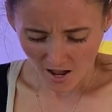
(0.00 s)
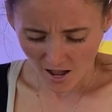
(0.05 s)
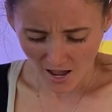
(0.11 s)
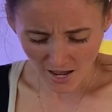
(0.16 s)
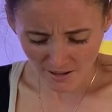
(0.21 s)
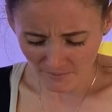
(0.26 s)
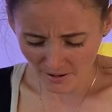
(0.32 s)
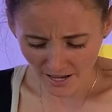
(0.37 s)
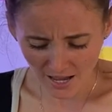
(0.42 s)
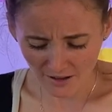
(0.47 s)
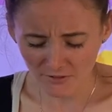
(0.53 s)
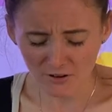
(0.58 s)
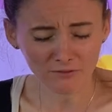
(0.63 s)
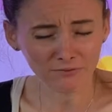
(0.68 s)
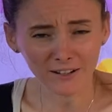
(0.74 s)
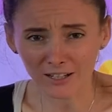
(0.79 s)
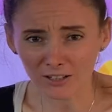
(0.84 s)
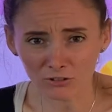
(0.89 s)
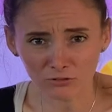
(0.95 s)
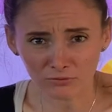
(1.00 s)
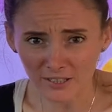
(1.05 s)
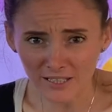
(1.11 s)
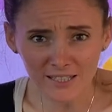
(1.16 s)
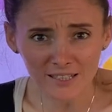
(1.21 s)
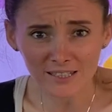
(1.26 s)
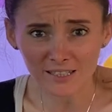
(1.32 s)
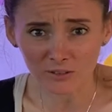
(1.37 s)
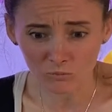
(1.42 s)
I might have a real
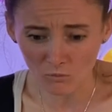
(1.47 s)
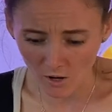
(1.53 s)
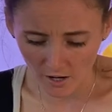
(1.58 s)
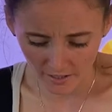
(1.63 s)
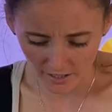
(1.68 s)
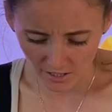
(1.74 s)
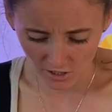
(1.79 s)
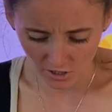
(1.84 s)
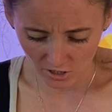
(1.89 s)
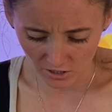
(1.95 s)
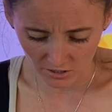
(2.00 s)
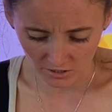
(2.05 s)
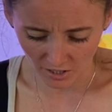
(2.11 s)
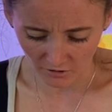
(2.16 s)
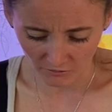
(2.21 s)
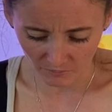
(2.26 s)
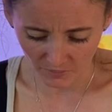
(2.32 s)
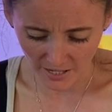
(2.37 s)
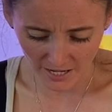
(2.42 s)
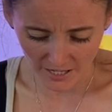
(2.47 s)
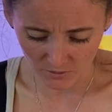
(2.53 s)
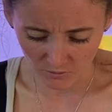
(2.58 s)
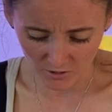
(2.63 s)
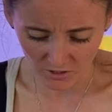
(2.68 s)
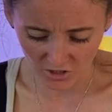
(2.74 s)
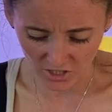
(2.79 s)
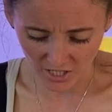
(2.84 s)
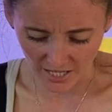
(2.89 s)
reason why I couldn't have played
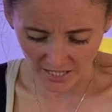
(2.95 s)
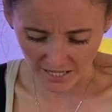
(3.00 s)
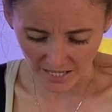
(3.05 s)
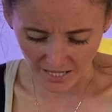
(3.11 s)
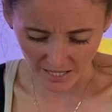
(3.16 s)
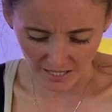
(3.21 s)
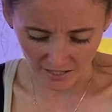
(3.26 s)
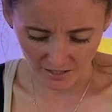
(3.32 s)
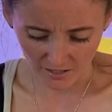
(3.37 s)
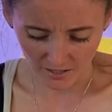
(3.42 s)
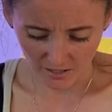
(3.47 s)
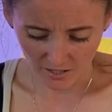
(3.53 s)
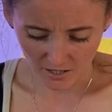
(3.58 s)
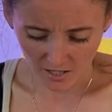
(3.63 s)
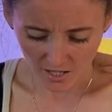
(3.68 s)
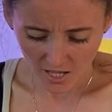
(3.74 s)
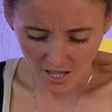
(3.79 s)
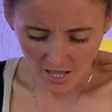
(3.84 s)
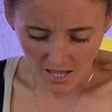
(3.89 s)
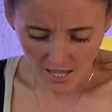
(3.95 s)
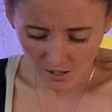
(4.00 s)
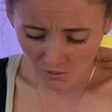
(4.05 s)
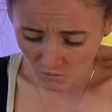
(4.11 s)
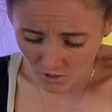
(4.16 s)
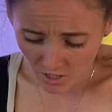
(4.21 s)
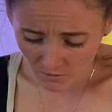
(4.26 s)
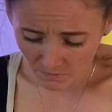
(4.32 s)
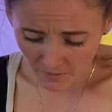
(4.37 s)
with Jenny. It
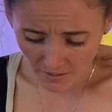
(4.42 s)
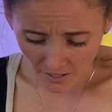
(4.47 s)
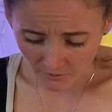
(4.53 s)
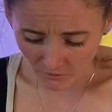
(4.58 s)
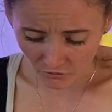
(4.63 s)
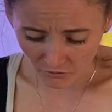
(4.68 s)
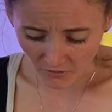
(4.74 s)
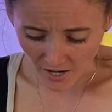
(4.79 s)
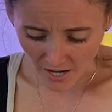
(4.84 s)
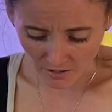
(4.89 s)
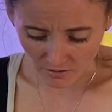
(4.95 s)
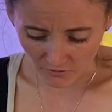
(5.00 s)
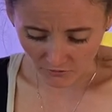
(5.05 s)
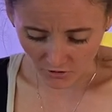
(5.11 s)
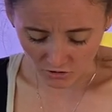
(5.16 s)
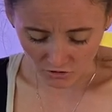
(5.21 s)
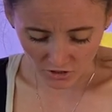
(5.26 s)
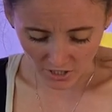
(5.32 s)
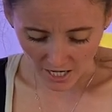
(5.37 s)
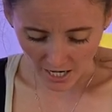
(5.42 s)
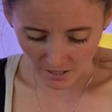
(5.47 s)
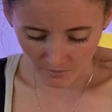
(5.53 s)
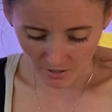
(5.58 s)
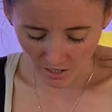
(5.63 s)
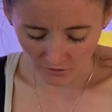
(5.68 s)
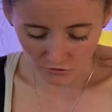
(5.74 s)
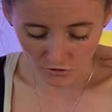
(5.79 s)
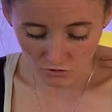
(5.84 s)
would be unfair of you, Jem,
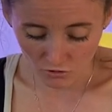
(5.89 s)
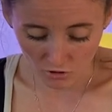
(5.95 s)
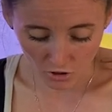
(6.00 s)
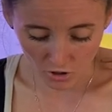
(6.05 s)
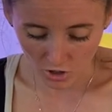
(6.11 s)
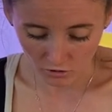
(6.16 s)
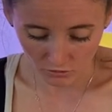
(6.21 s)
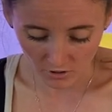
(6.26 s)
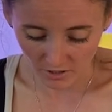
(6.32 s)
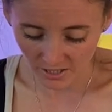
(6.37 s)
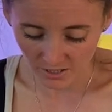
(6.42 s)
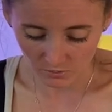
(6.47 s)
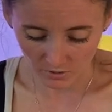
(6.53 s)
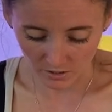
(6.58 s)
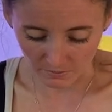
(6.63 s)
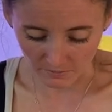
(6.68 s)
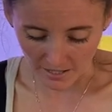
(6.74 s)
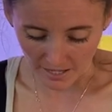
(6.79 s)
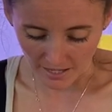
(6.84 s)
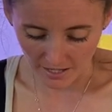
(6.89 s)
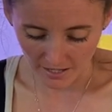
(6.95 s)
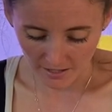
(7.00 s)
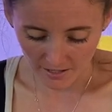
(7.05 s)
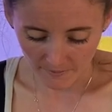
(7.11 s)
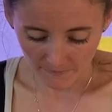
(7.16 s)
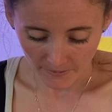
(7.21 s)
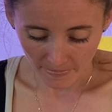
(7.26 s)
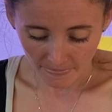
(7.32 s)
if you got cross with me.
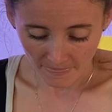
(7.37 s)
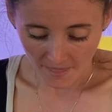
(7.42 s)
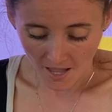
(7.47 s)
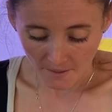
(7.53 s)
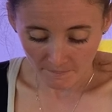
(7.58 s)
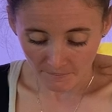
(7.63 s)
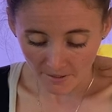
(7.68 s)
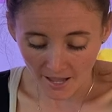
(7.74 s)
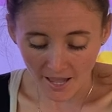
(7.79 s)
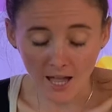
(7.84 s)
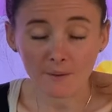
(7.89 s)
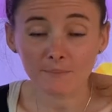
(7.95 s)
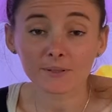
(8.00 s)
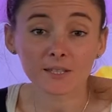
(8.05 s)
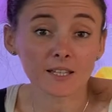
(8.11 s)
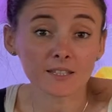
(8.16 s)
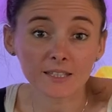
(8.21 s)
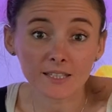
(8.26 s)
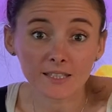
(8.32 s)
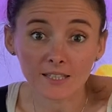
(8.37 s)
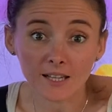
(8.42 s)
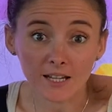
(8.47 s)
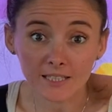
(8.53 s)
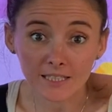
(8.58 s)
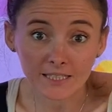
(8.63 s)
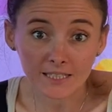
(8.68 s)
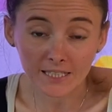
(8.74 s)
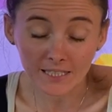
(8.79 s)
Perhaps I
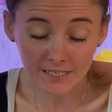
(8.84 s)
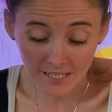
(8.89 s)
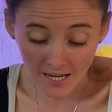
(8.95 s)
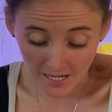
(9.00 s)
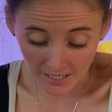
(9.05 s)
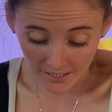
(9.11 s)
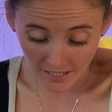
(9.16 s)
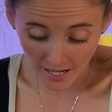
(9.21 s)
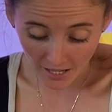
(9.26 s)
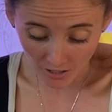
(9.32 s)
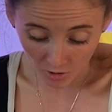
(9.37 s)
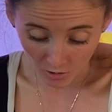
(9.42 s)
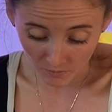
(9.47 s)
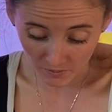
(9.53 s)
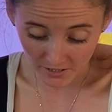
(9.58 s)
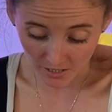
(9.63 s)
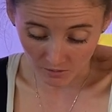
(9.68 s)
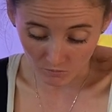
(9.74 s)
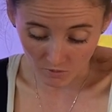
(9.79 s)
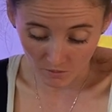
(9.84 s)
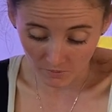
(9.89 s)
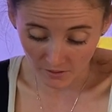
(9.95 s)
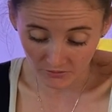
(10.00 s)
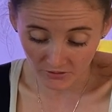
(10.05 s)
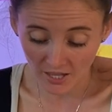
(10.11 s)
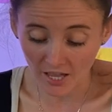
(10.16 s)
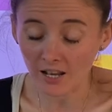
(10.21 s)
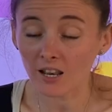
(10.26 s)
decided to stay and help someone
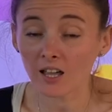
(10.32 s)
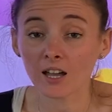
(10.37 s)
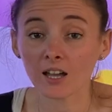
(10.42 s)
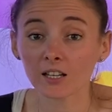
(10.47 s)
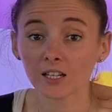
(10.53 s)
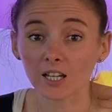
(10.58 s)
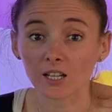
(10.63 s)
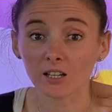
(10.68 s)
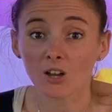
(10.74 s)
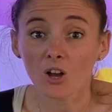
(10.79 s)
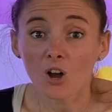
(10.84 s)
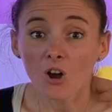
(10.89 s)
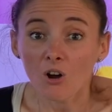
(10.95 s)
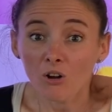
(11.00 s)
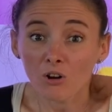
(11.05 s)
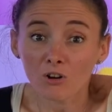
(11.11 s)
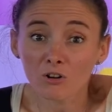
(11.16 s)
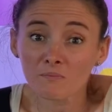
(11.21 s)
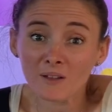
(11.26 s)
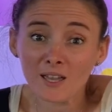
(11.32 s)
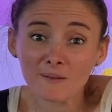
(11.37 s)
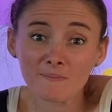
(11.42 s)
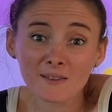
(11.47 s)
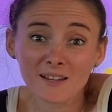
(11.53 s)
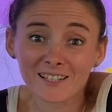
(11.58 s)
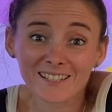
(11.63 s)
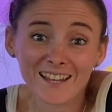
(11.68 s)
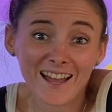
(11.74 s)
with their learning, or
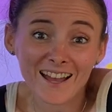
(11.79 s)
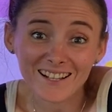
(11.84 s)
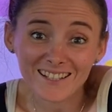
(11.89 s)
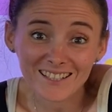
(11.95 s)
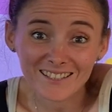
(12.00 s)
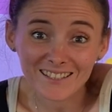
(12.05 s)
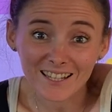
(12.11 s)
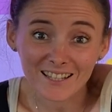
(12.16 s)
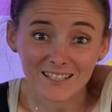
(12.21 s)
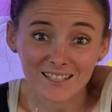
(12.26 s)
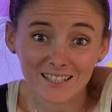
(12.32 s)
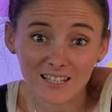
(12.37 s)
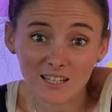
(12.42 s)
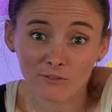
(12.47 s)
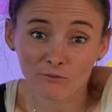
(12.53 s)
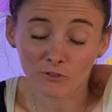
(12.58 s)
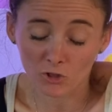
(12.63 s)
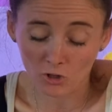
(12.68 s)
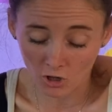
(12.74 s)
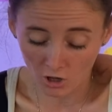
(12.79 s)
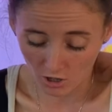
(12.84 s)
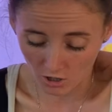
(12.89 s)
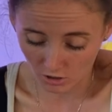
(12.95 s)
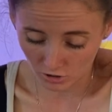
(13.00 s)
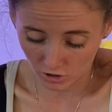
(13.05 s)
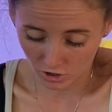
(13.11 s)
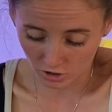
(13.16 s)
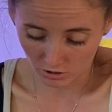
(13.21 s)
maybe I accidentally
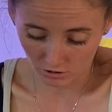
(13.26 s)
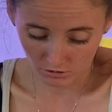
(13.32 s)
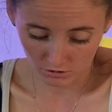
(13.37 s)
forgot.